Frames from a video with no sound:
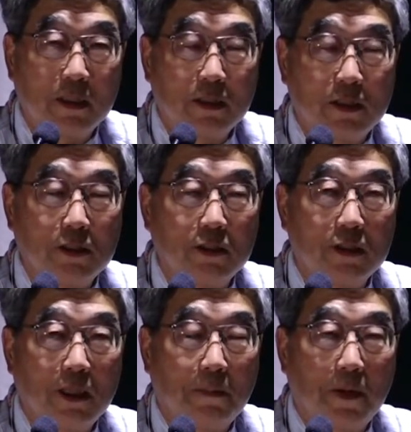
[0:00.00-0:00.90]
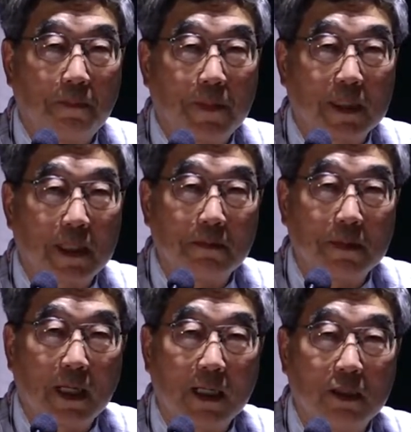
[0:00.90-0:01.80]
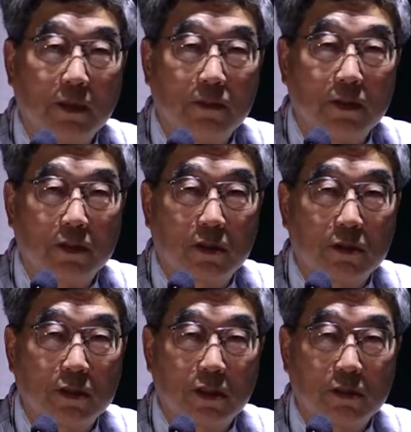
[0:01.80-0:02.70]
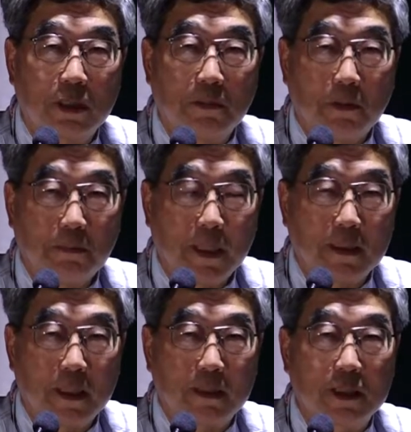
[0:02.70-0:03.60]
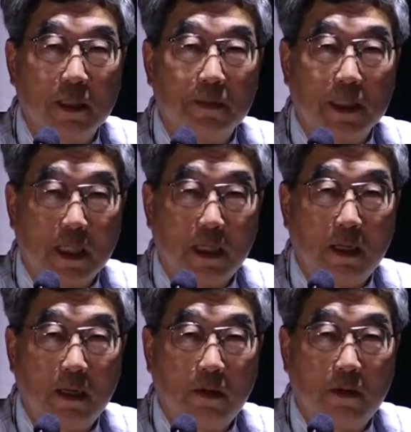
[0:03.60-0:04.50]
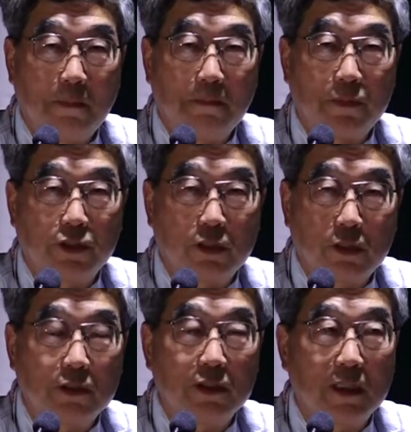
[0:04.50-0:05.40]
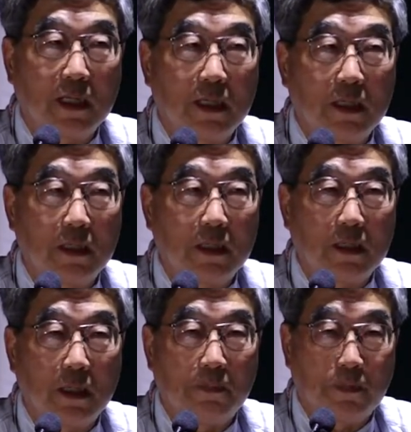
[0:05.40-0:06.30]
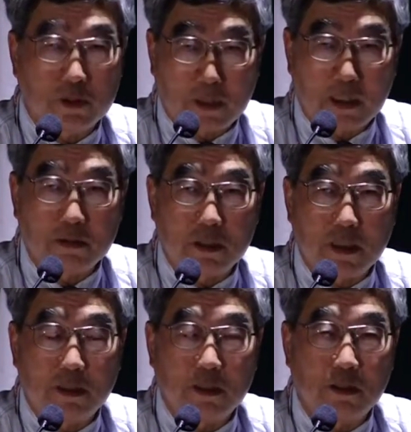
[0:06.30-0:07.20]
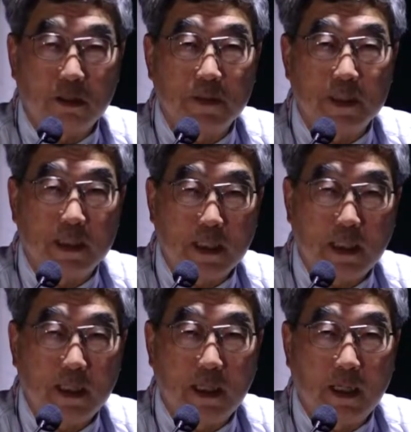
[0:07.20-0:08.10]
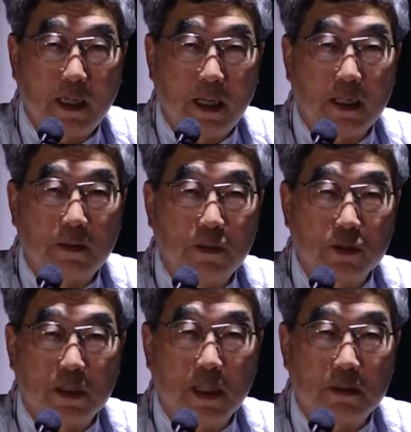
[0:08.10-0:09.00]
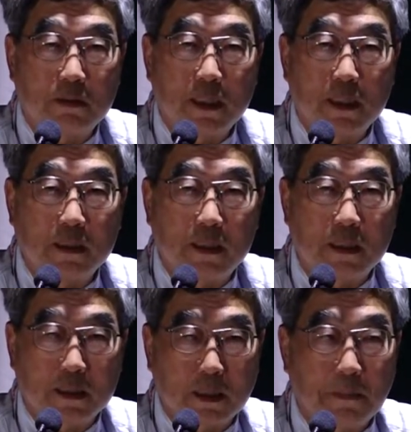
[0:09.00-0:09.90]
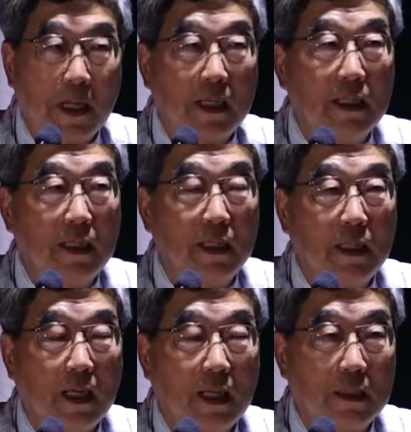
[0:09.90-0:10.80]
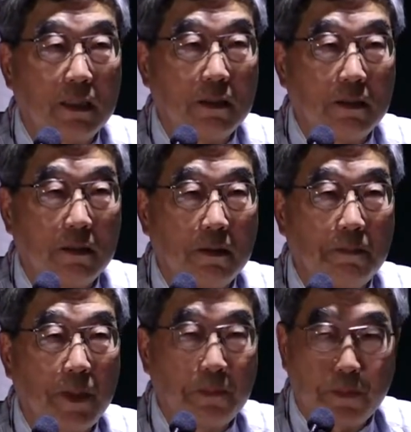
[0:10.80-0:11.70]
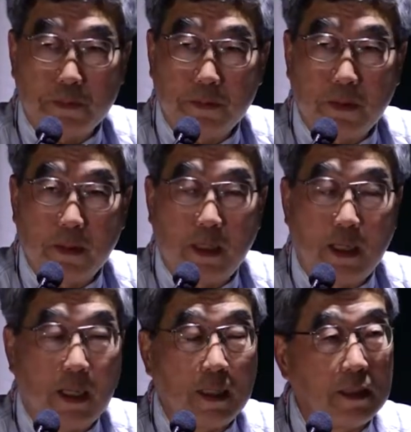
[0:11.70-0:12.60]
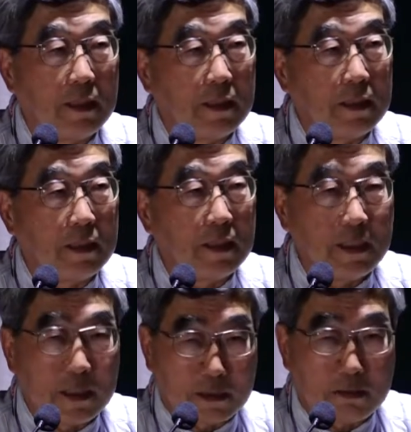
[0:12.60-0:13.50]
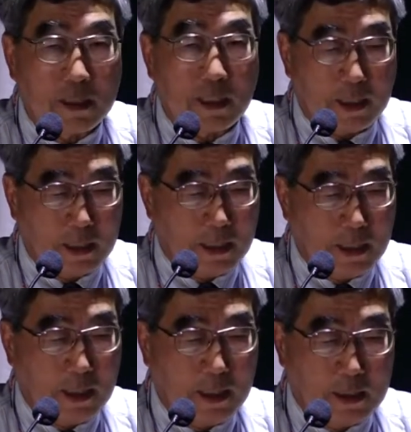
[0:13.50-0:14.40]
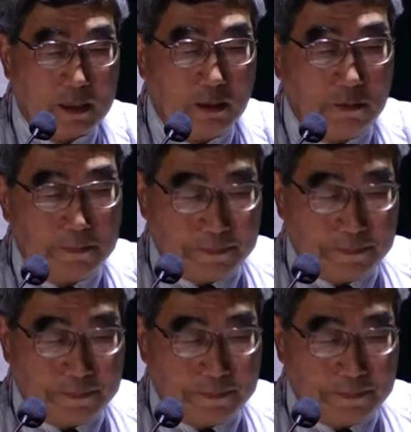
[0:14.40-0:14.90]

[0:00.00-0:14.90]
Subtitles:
to develop some kind of the solution development activity through the both countries' university and both countries' customer and people and industry. So